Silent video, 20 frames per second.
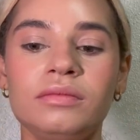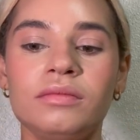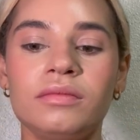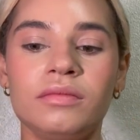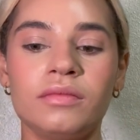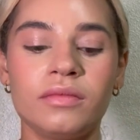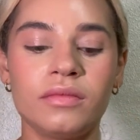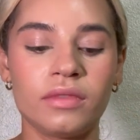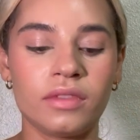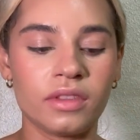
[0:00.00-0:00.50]

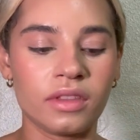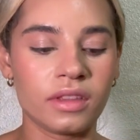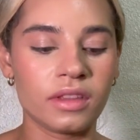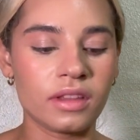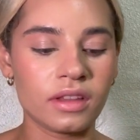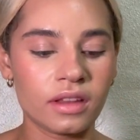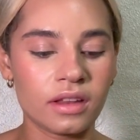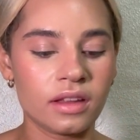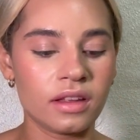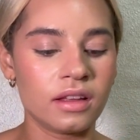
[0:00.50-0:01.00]

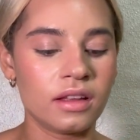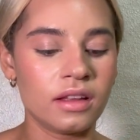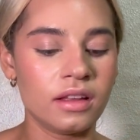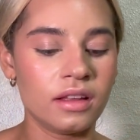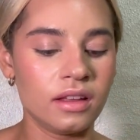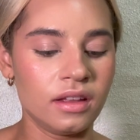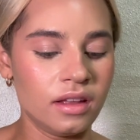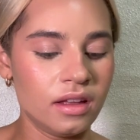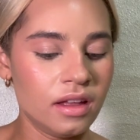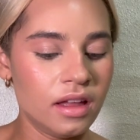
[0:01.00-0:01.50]

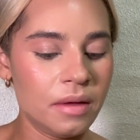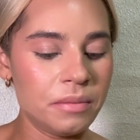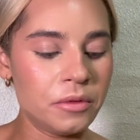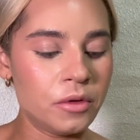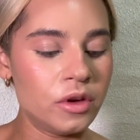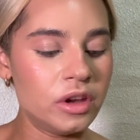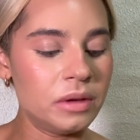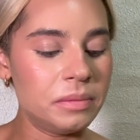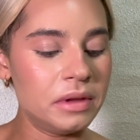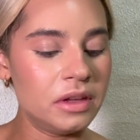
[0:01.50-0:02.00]
I'm
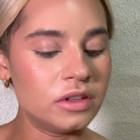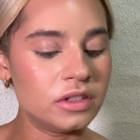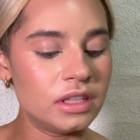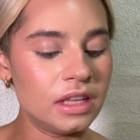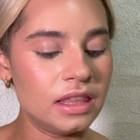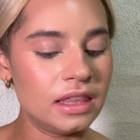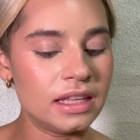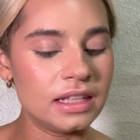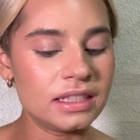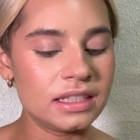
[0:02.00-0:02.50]
going to be
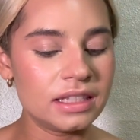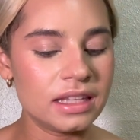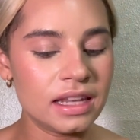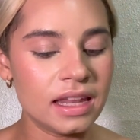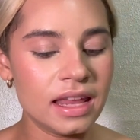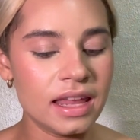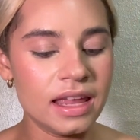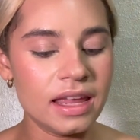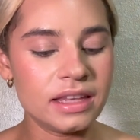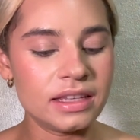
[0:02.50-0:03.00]
using this
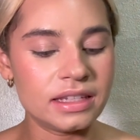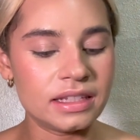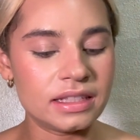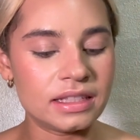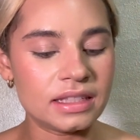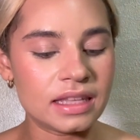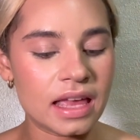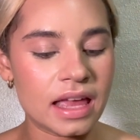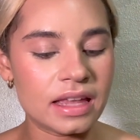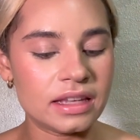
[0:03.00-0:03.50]
today to
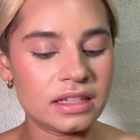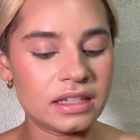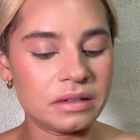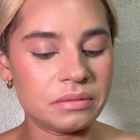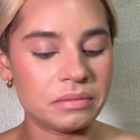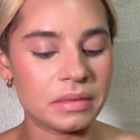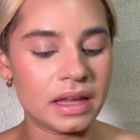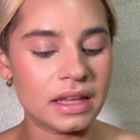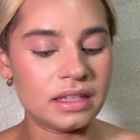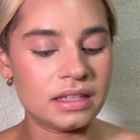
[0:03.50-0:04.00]
set
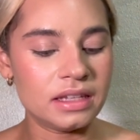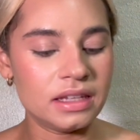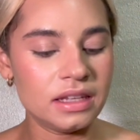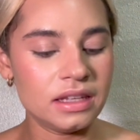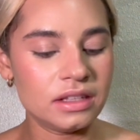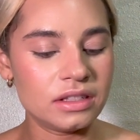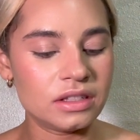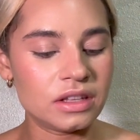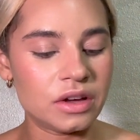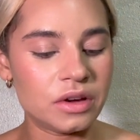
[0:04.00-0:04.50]
my
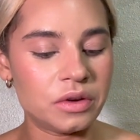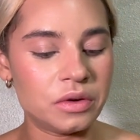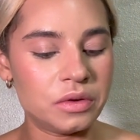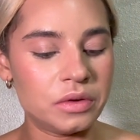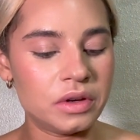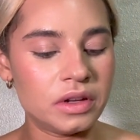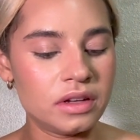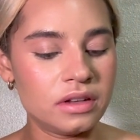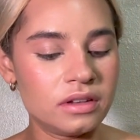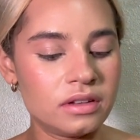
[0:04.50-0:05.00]

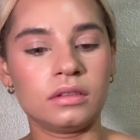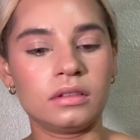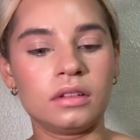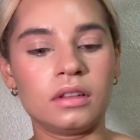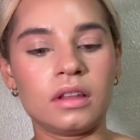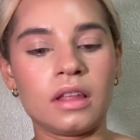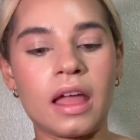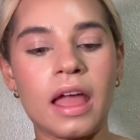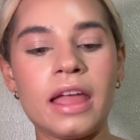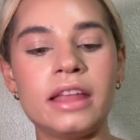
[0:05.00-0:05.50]
T-zone.
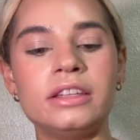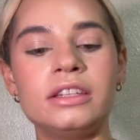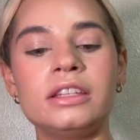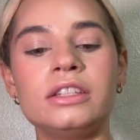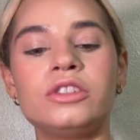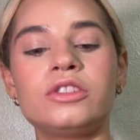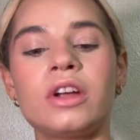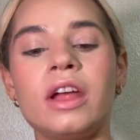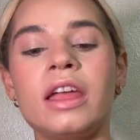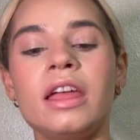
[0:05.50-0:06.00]
I did
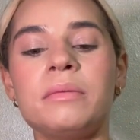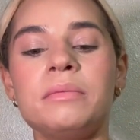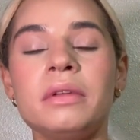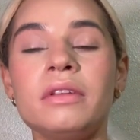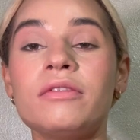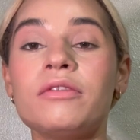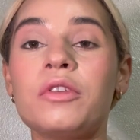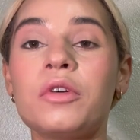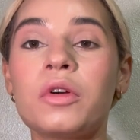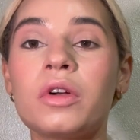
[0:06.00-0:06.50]
try it
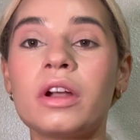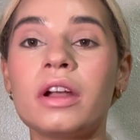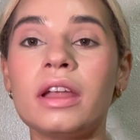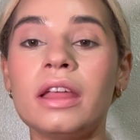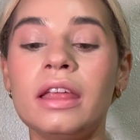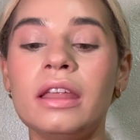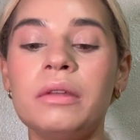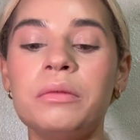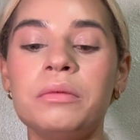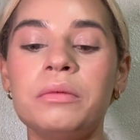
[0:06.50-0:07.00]
before
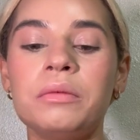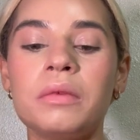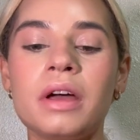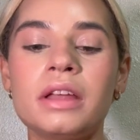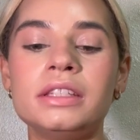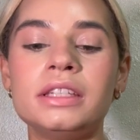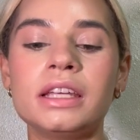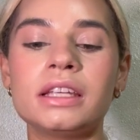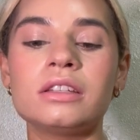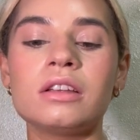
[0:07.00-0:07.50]
in a
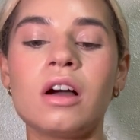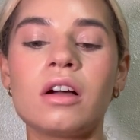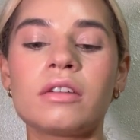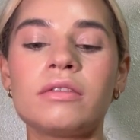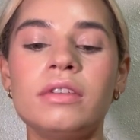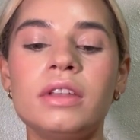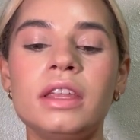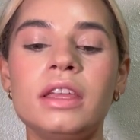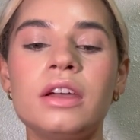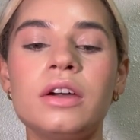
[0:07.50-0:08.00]
TikTok
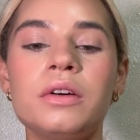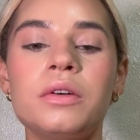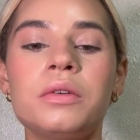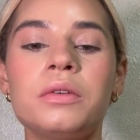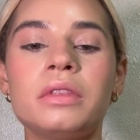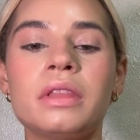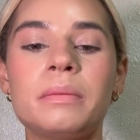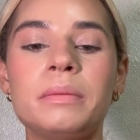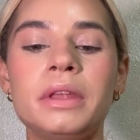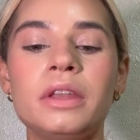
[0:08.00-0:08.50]
video.
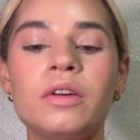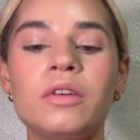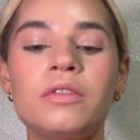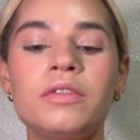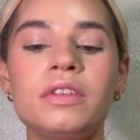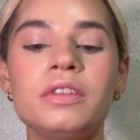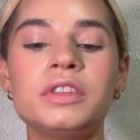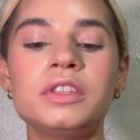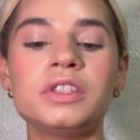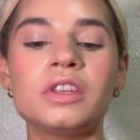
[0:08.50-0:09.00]
Let me know if
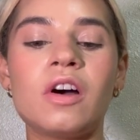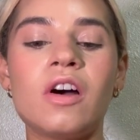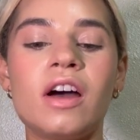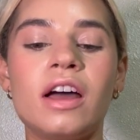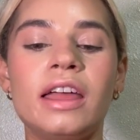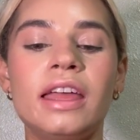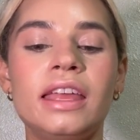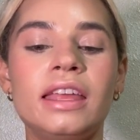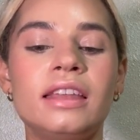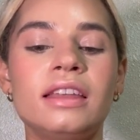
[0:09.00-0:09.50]
you saw
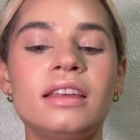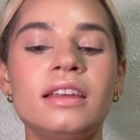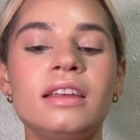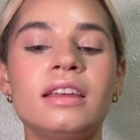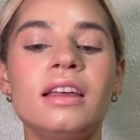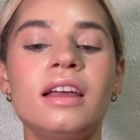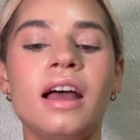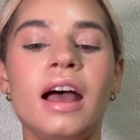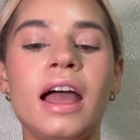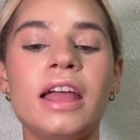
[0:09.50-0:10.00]
it.
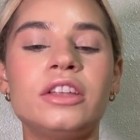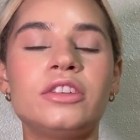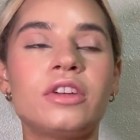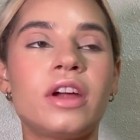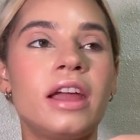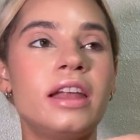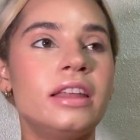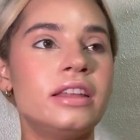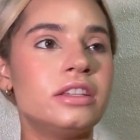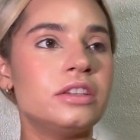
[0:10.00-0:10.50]
I
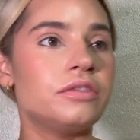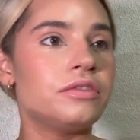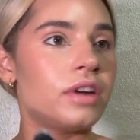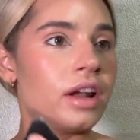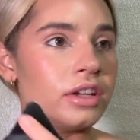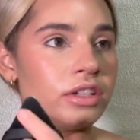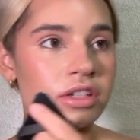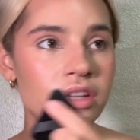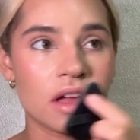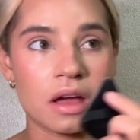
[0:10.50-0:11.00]
tried it to
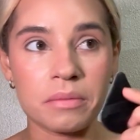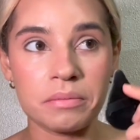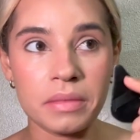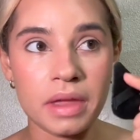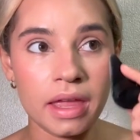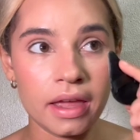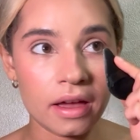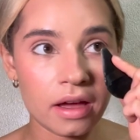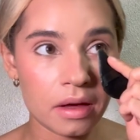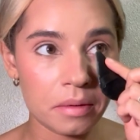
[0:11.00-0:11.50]
freshen up
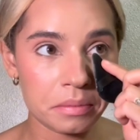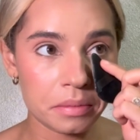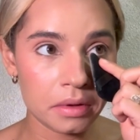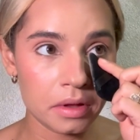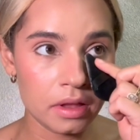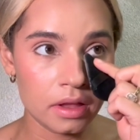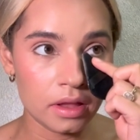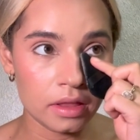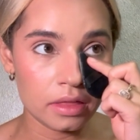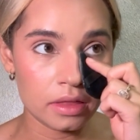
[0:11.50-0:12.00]
makeup.
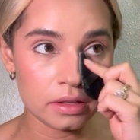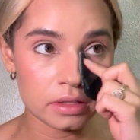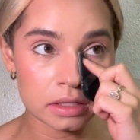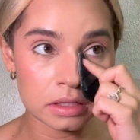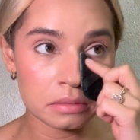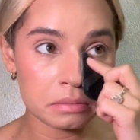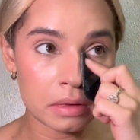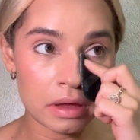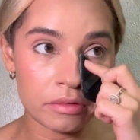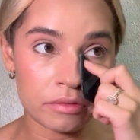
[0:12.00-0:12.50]
This
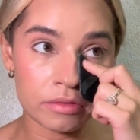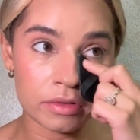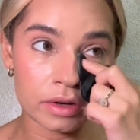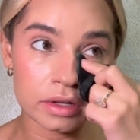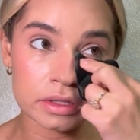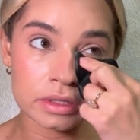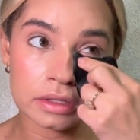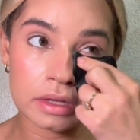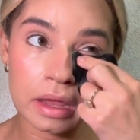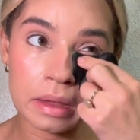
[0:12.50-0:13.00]
is my
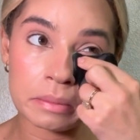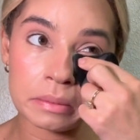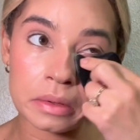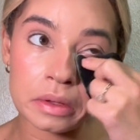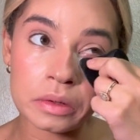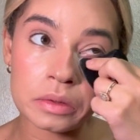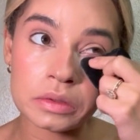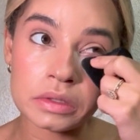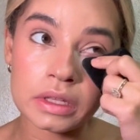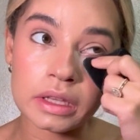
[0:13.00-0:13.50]
first time
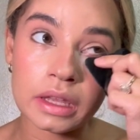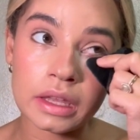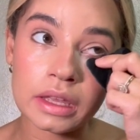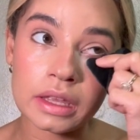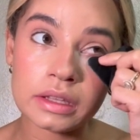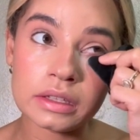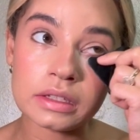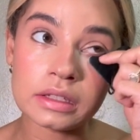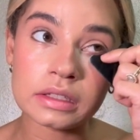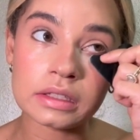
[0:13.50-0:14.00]
using
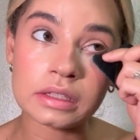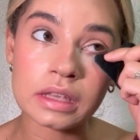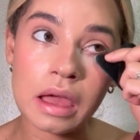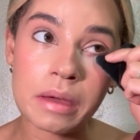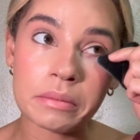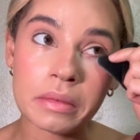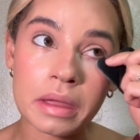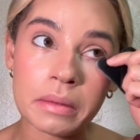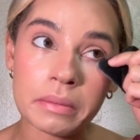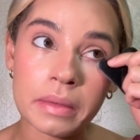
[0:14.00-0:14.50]
it to set
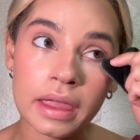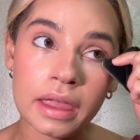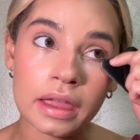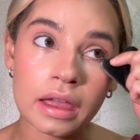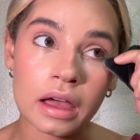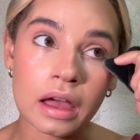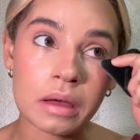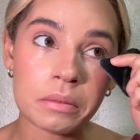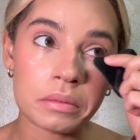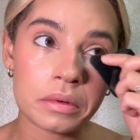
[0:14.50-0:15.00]
my
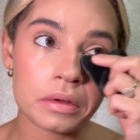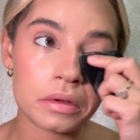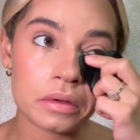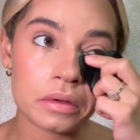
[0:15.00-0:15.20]
makeup